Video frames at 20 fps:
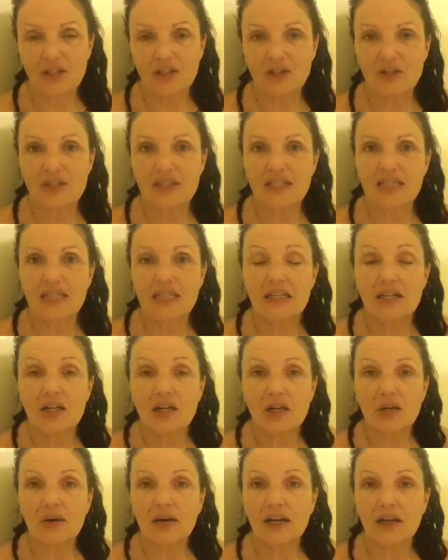You see,
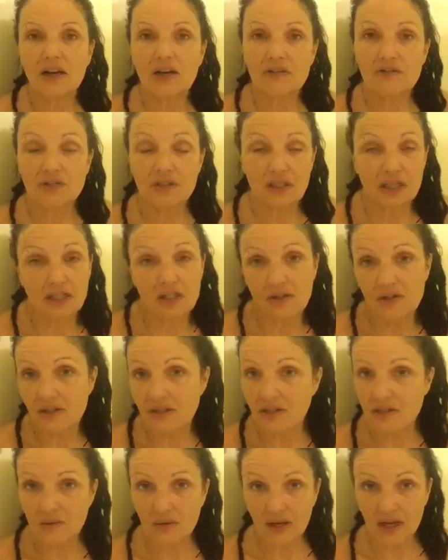quite often, I know
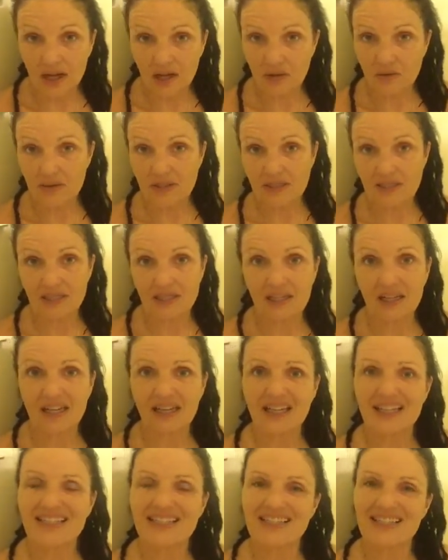this is what I always did, and
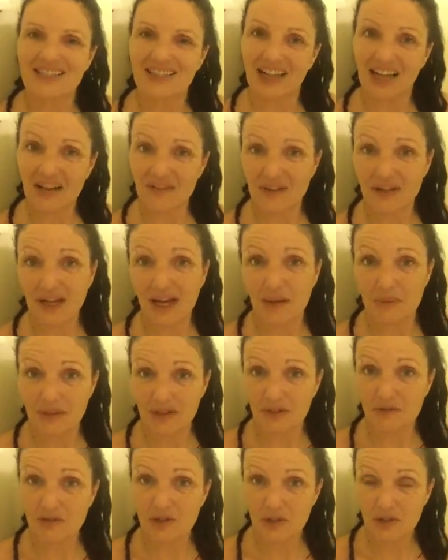I still have a
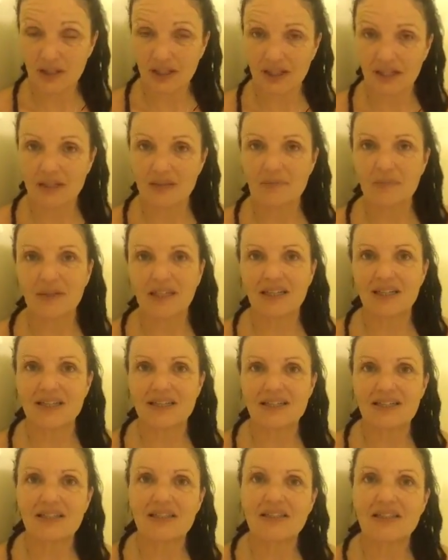habit of doing it
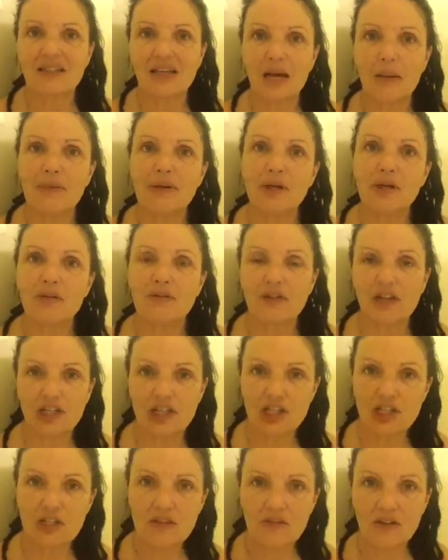because I'm an
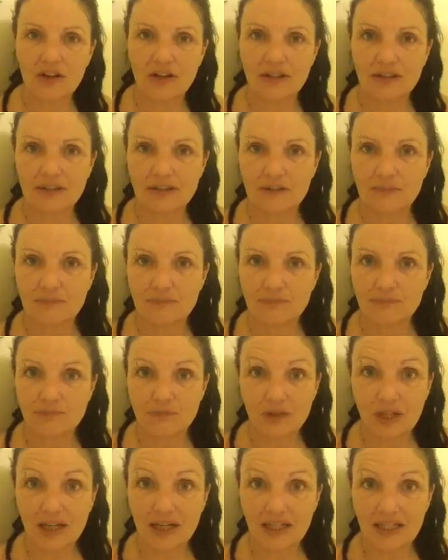overachiever,
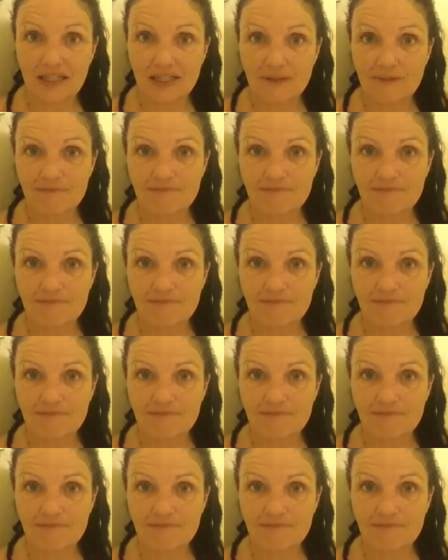right?